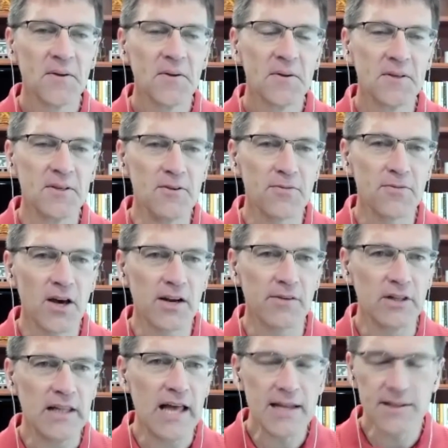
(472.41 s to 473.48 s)
You've thought of a
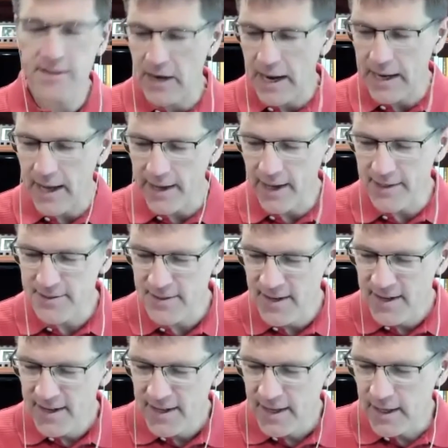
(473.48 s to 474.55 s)
lot there. I guess,
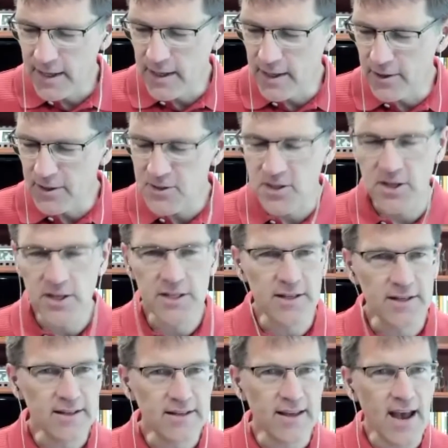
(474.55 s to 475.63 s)
it's
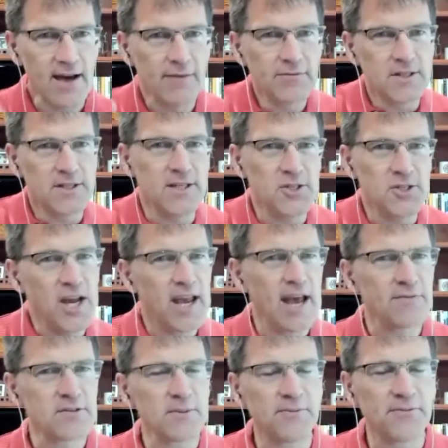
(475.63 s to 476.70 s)
good to have the DJ,
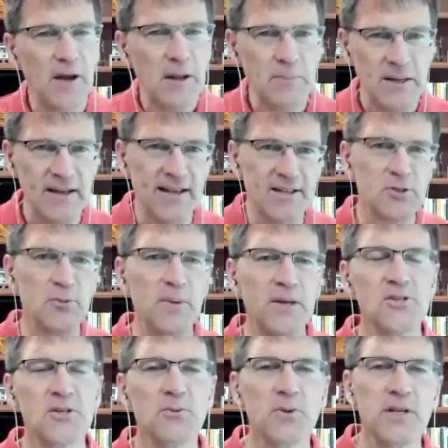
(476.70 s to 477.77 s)
have some fun, but as you
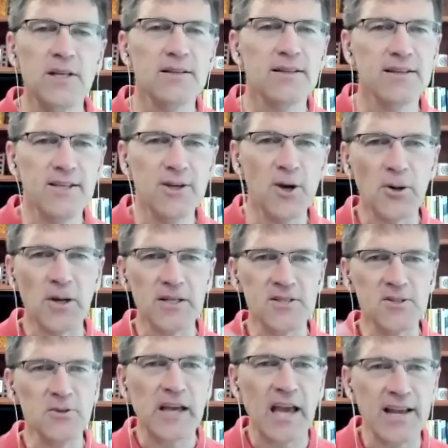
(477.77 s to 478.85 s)
mentioned, we need the yoga
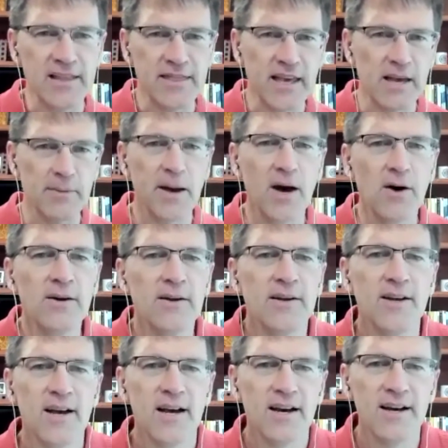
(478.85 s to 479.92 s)
to kind of think about
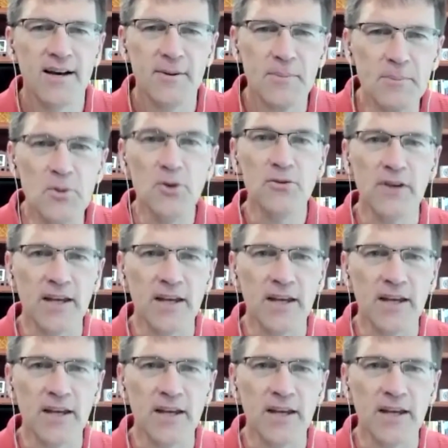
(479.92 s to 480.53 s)
moving,